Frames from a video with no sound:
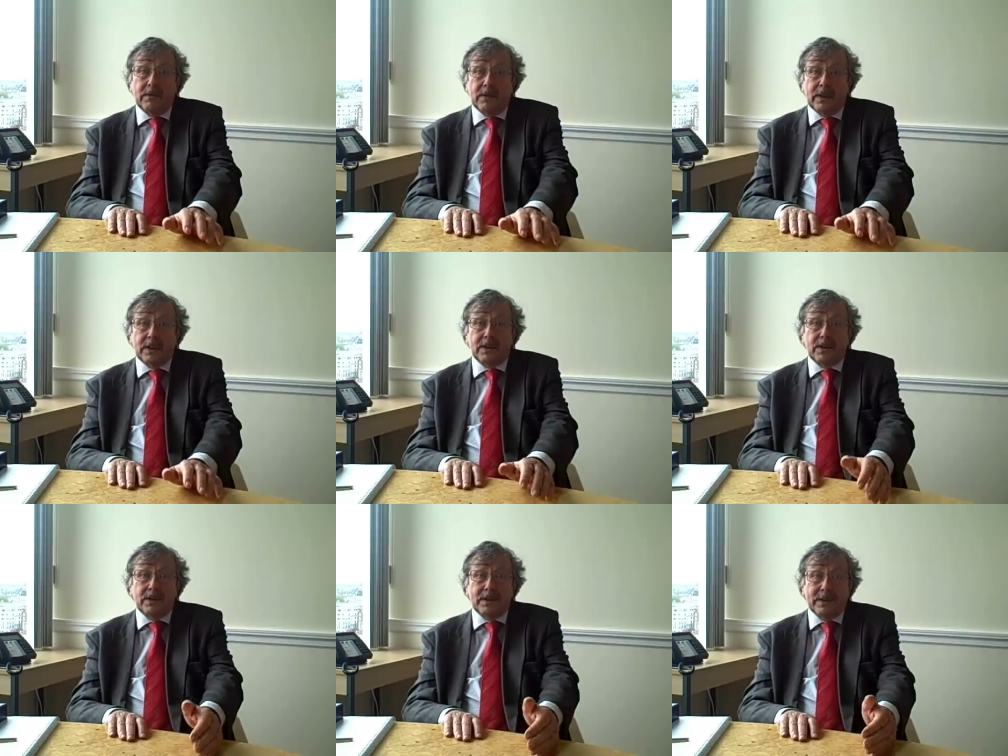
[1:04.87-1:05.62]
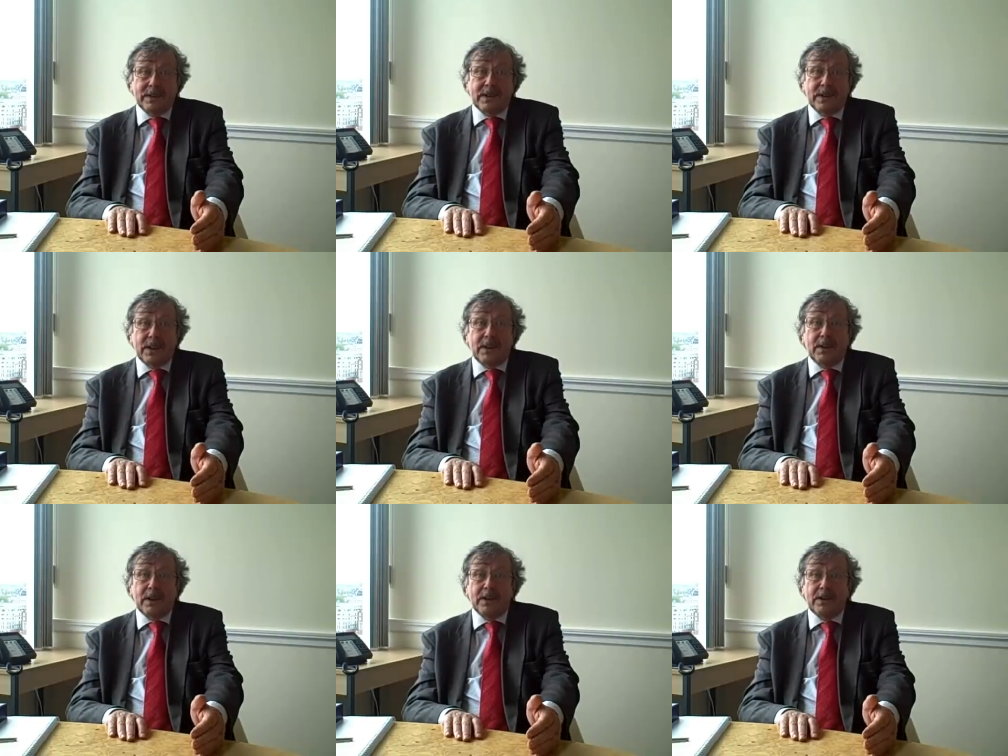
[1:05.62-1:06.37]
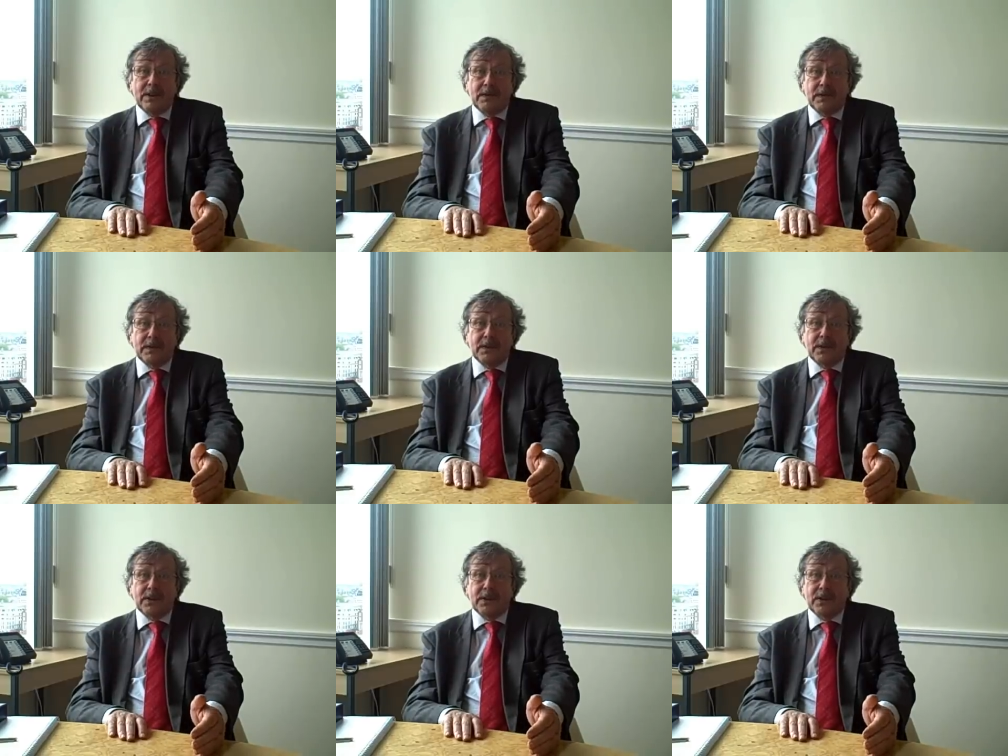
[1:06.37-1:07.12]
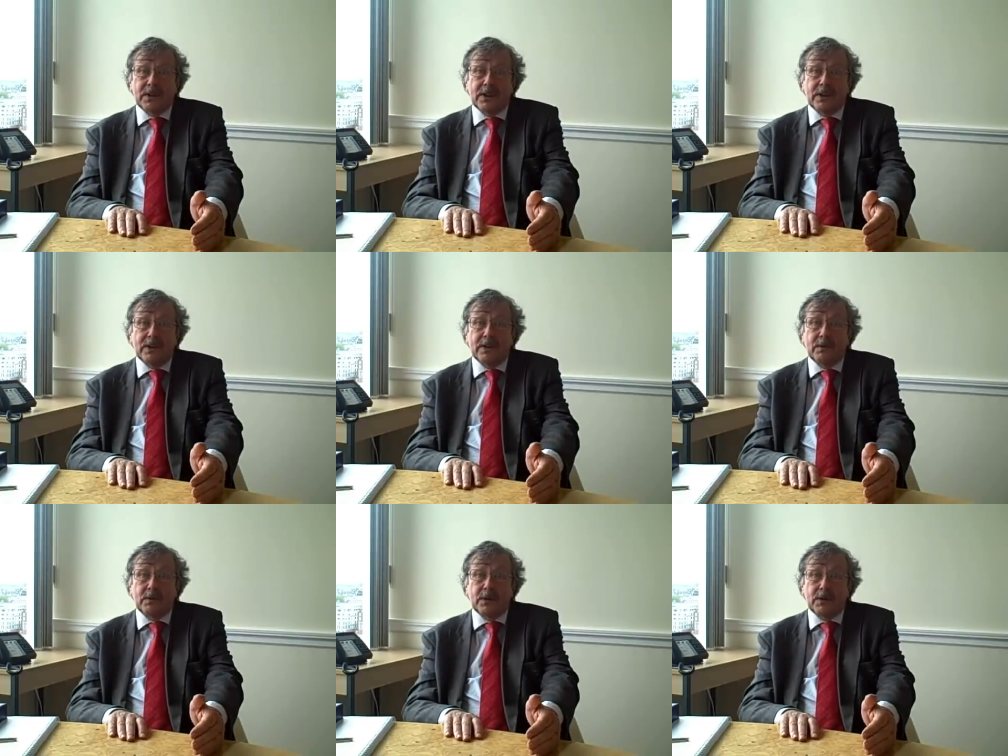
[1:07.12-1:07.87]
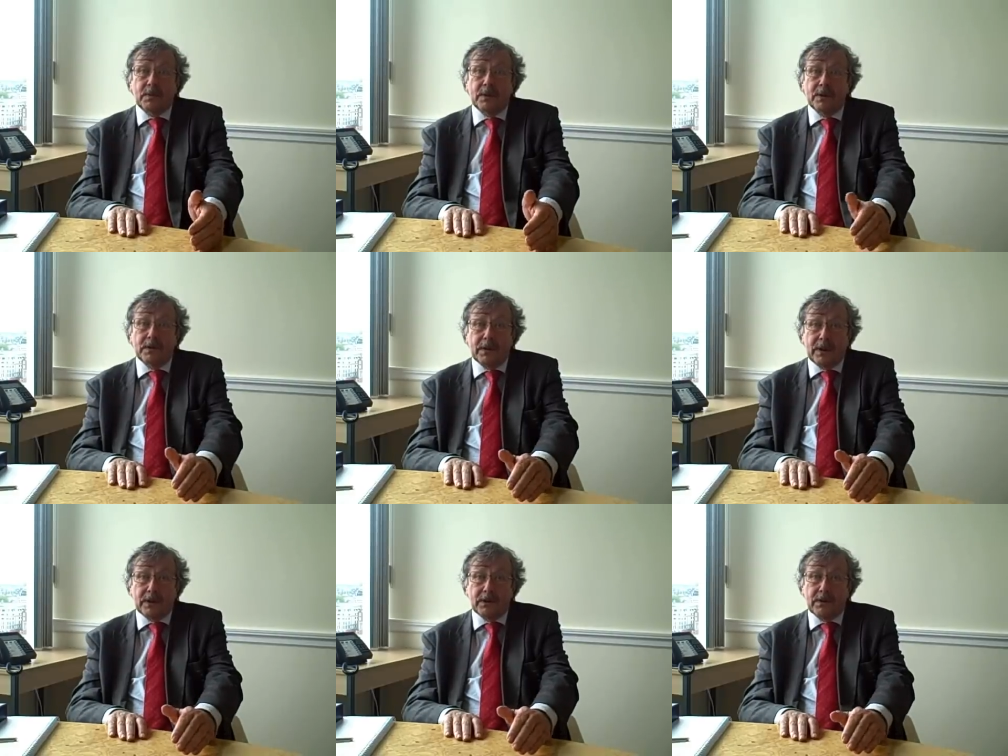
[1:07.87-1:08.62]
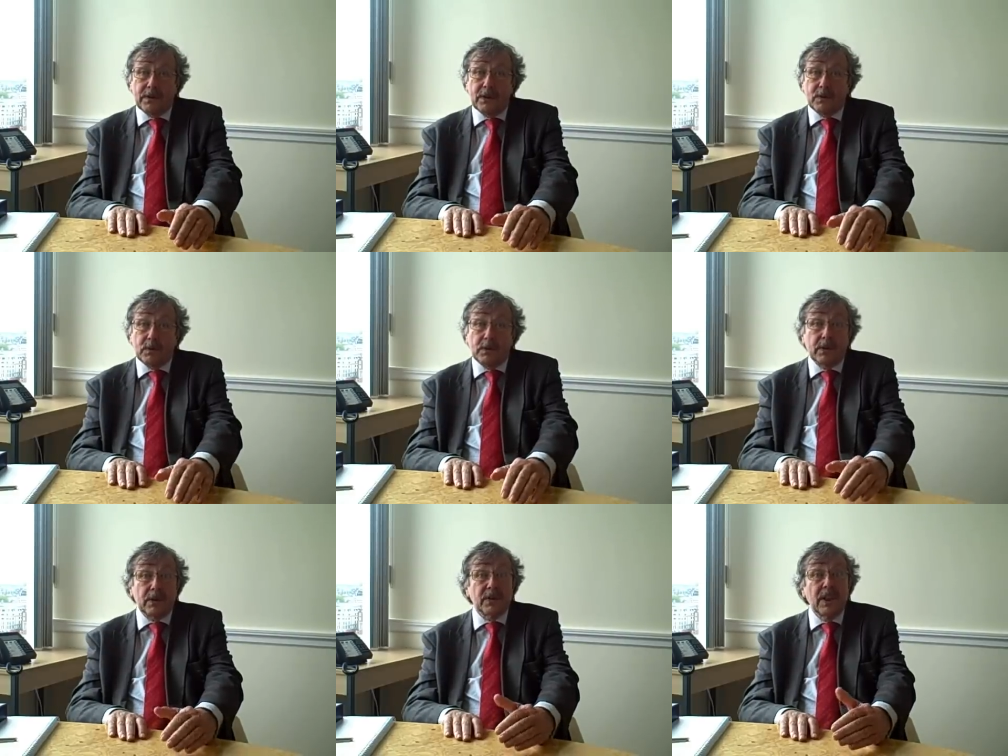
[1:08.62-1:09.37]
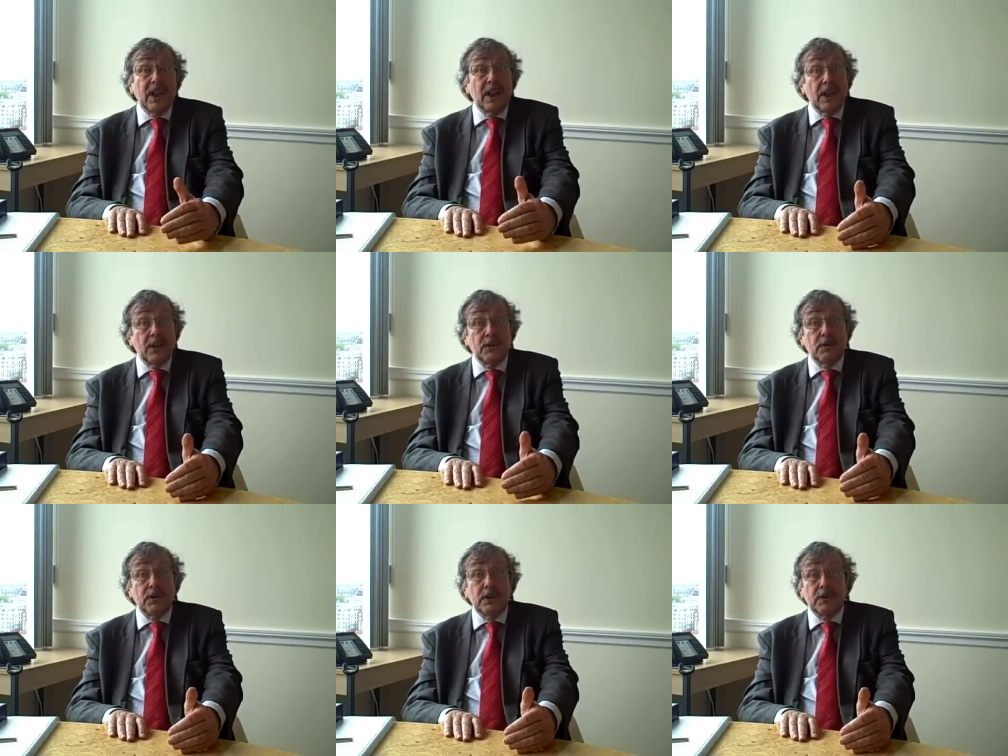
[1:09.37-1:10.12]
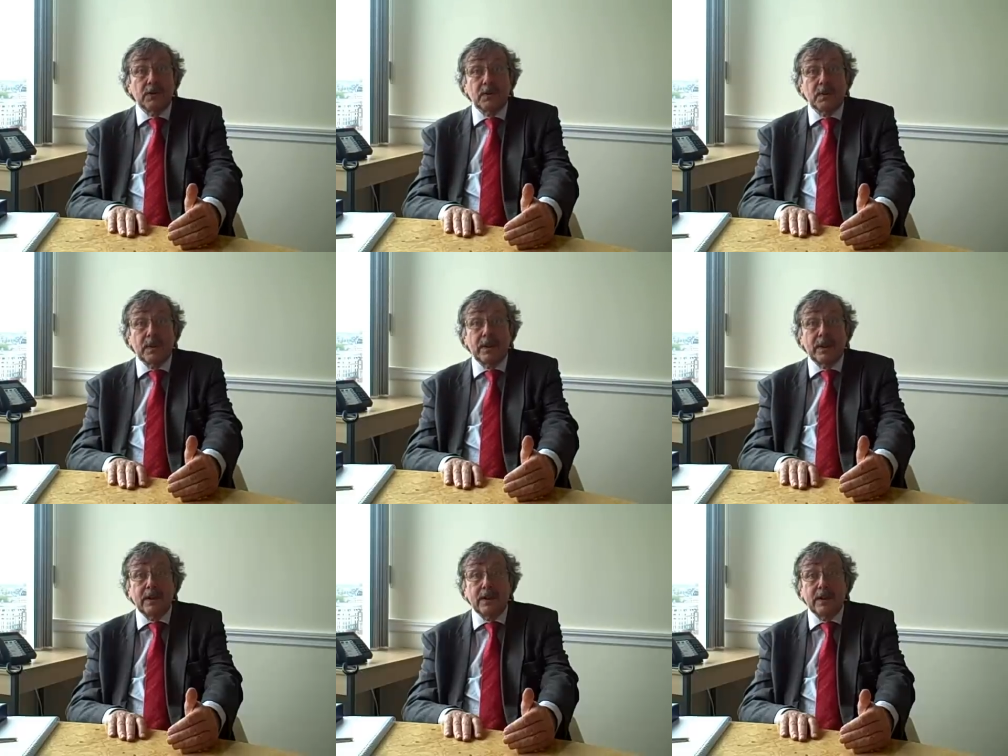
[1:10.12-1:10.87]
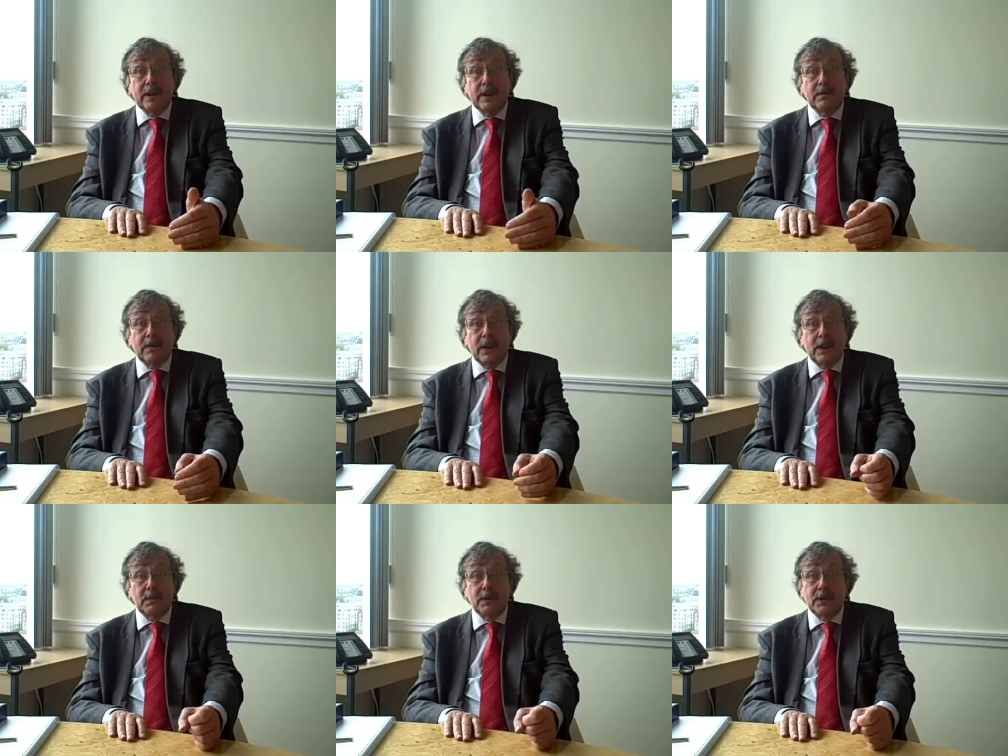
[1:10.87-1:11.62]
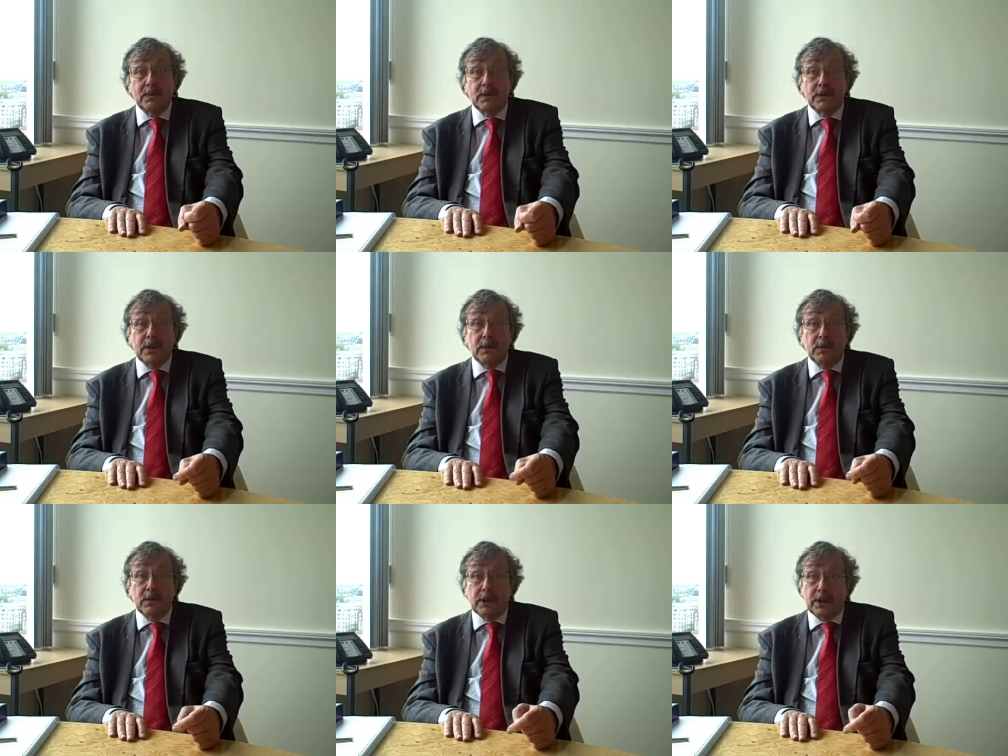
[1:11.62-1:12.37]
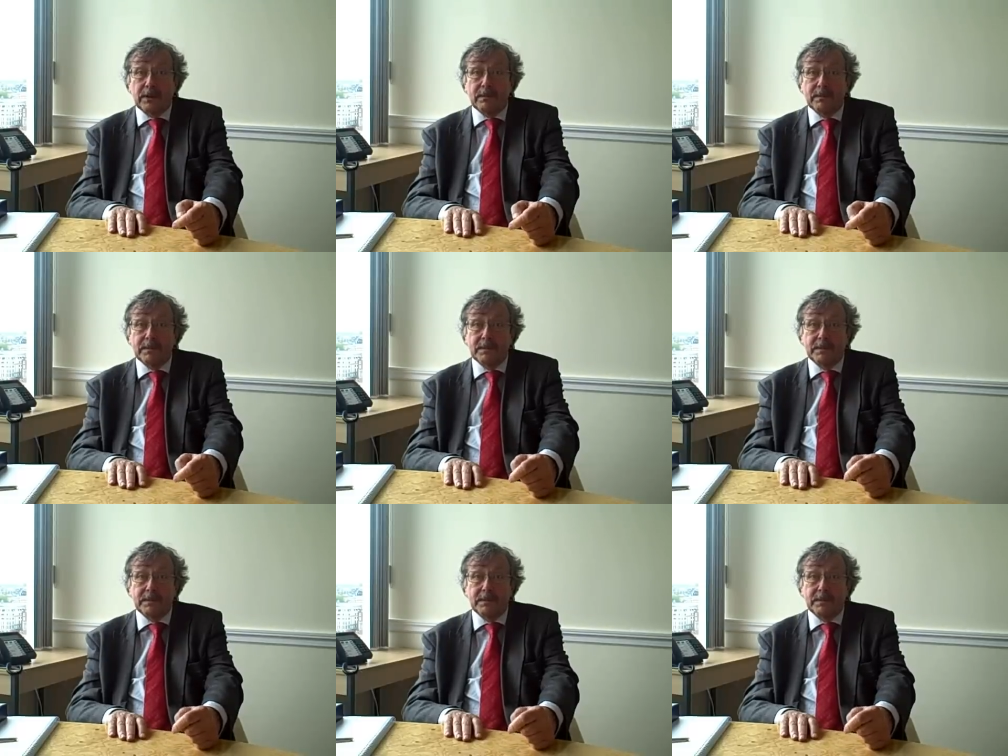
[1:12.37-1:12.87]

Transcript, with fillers: in fact, there are differences in the risk profiles of these workers introduced by the environment in which they're working.